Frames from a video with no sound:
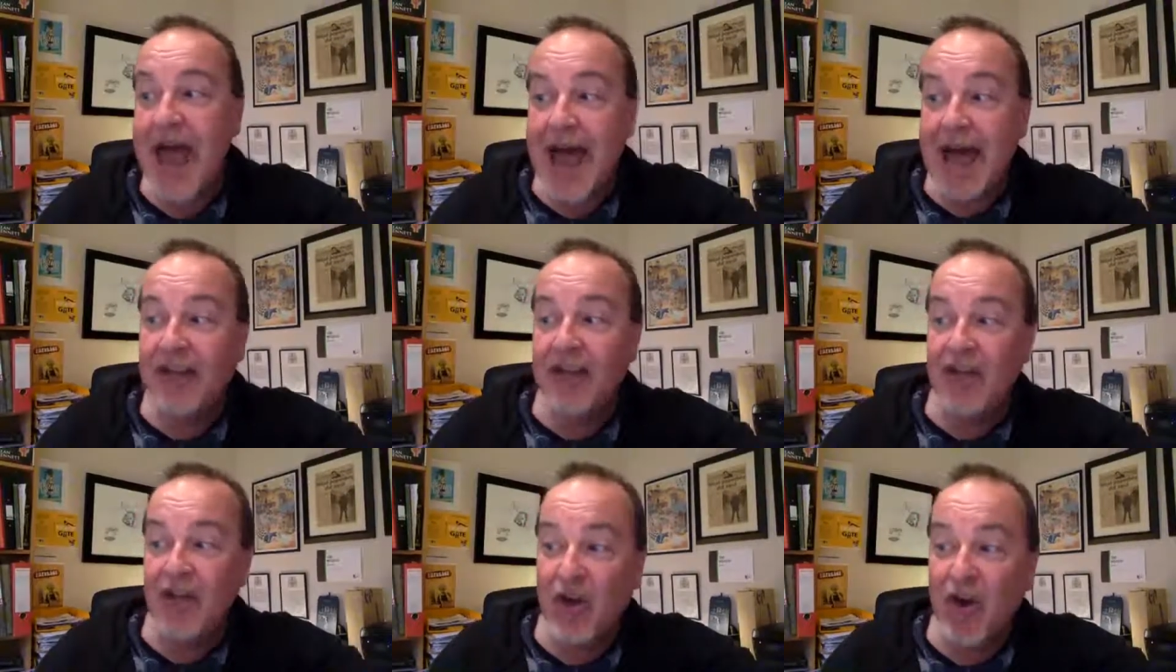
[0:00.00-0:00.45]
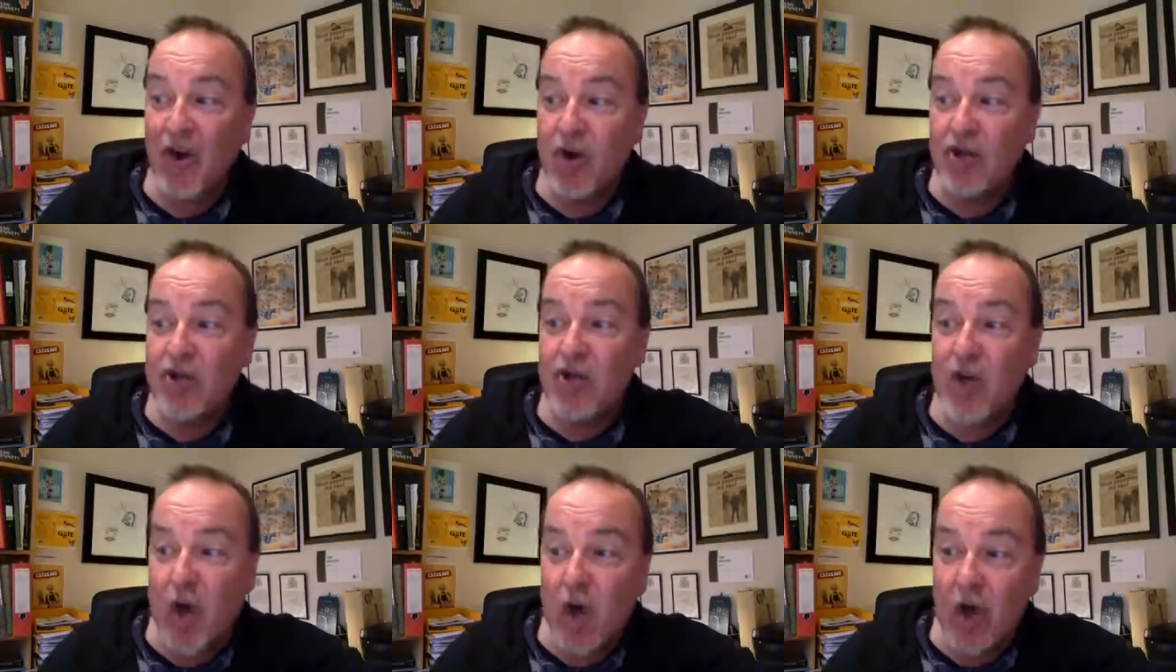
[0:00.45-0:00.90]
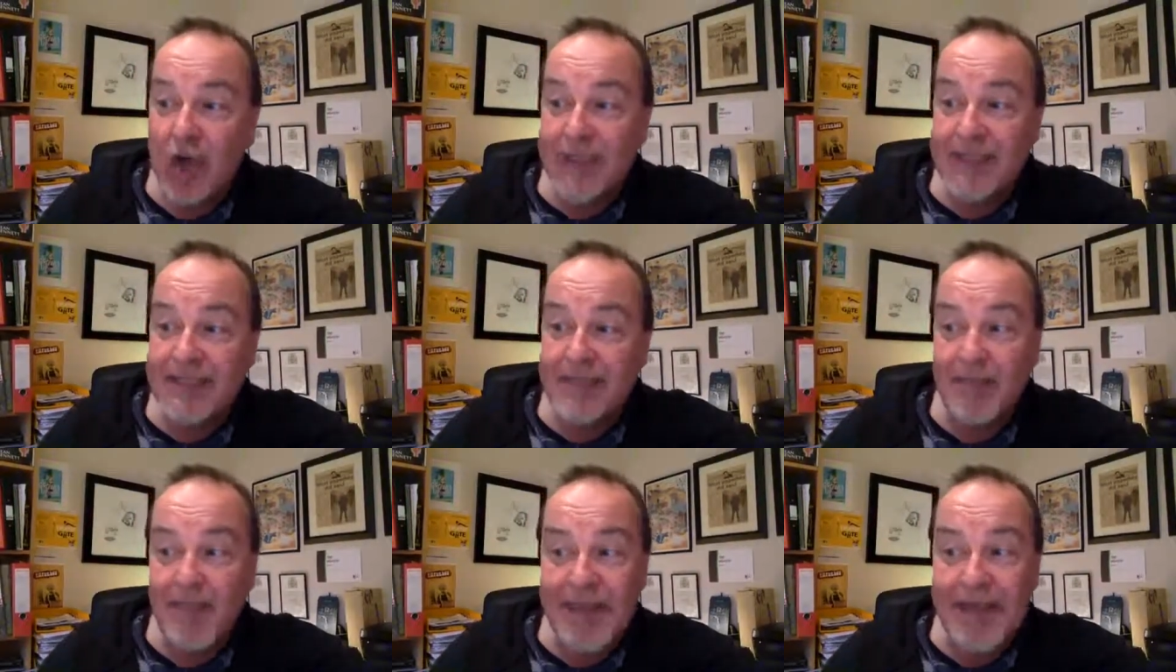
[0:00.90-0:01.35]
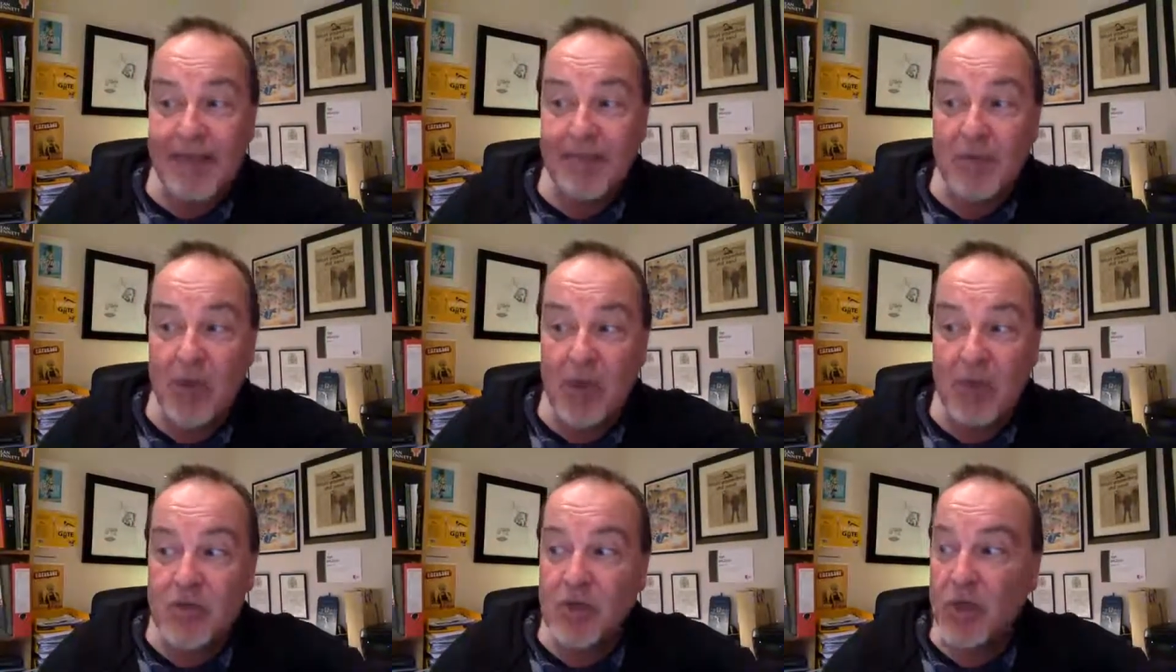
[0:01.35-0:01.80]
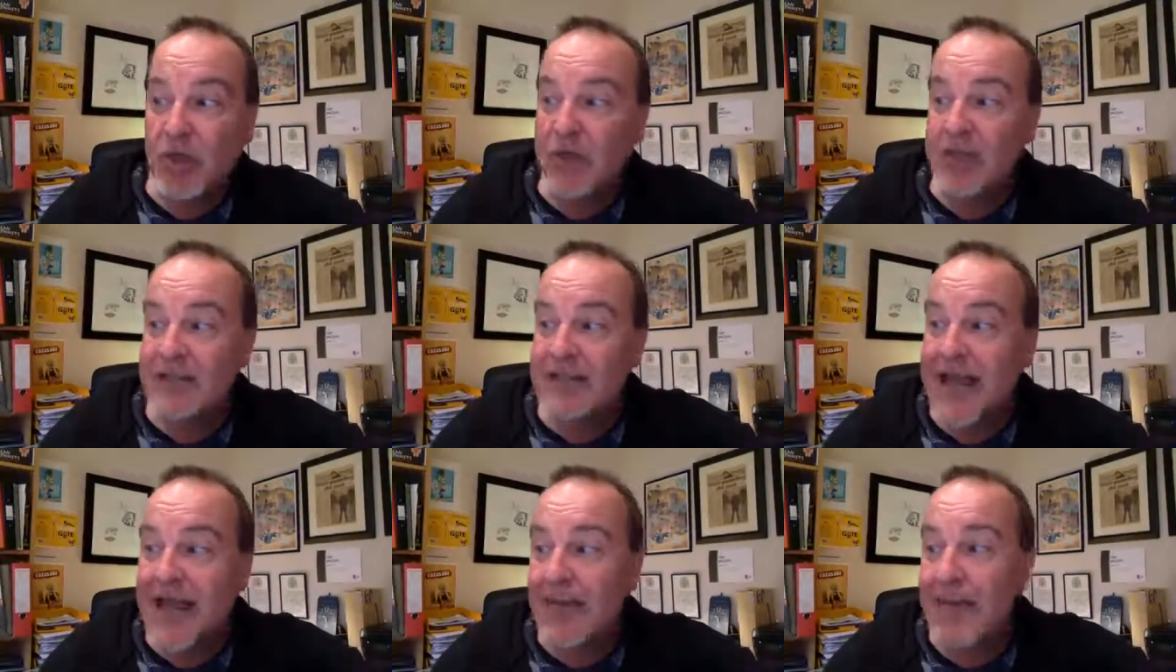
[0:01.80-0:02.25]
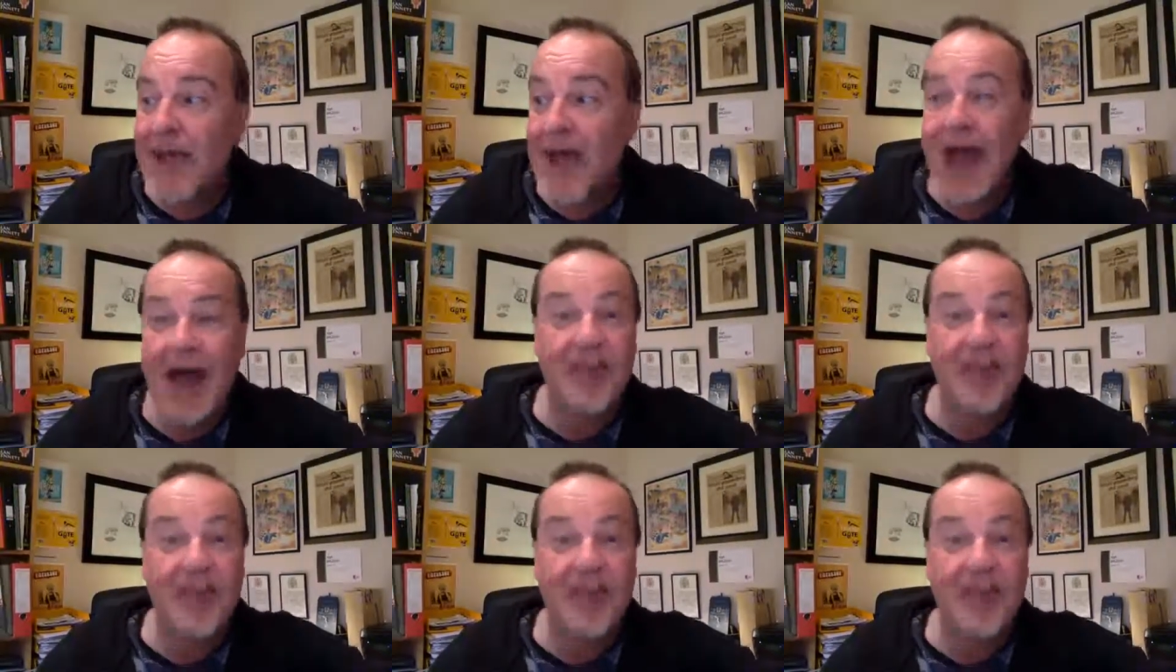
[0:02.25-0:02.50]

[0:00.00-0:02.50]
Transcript: and the Orange Hall gets paint bombed all the time,